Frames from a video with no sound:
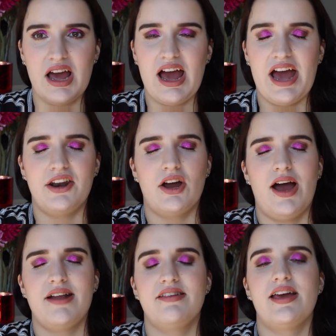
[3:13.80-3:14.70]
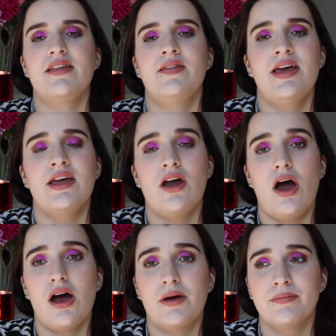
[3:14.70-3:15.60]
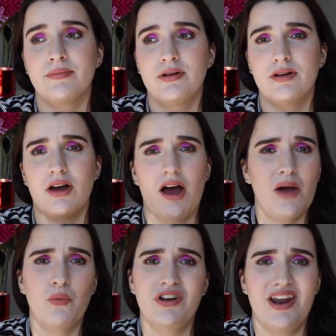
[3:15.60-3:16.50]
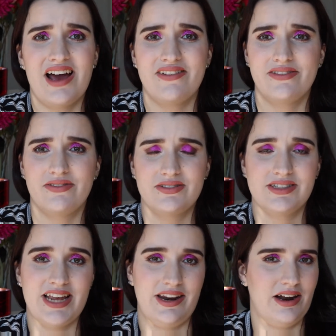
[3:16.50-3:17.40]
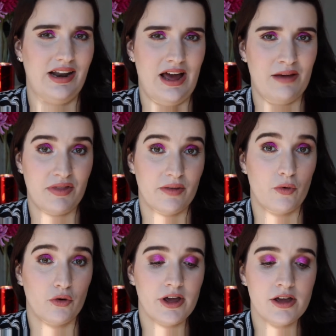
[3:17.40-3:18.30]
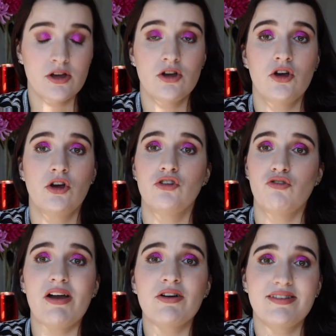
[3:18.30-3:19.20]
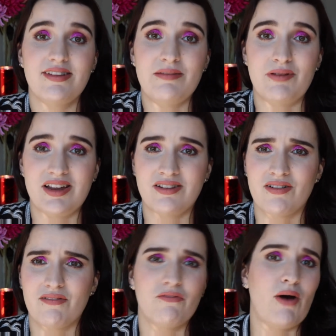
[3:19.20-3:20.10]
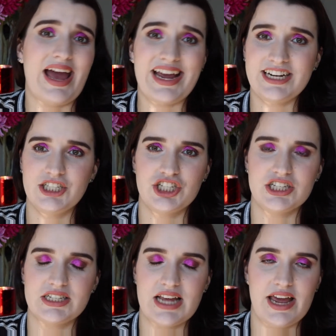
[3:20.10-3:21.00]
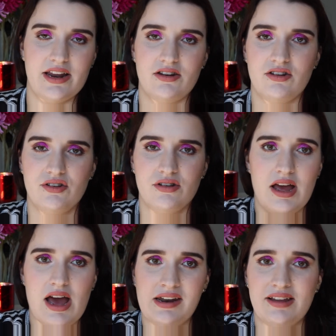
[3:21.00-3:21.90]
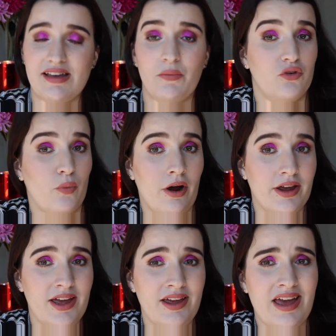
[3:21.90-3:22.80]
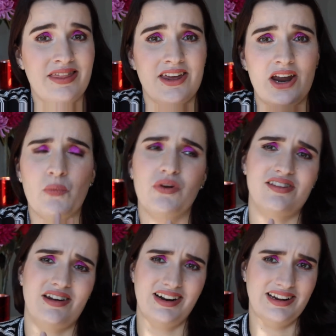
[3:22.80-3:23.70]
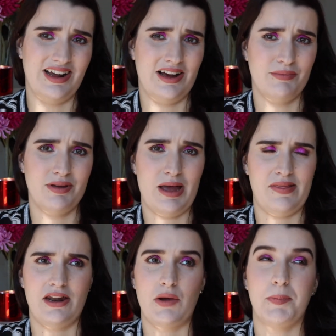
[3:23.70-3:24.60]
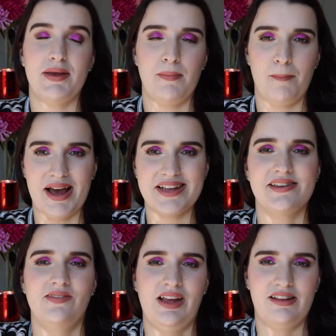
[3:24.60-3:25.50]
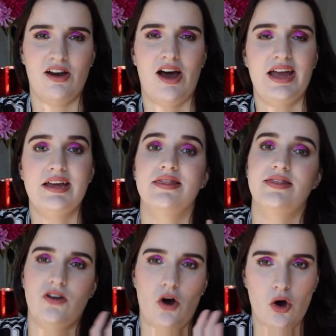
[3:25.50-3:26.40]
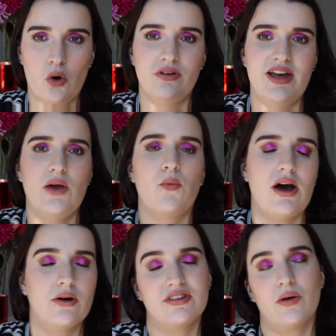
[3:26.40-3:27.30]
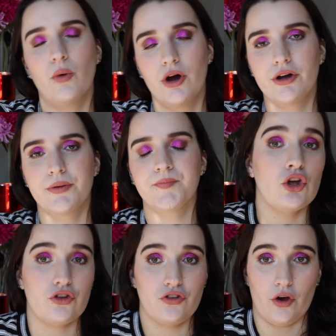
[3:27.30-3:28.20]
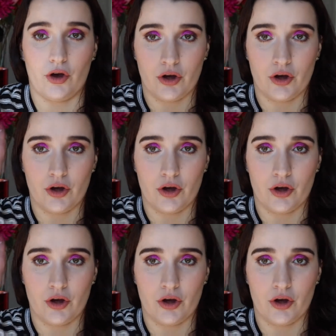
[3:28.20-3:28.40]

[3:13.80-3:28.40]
at night, and then I wouldn't have set an alarm in the morning. So I could sleep in for ages, and unless I was working, and then I would set an alarm, and then I would be massively tired the whole day while I was at work. So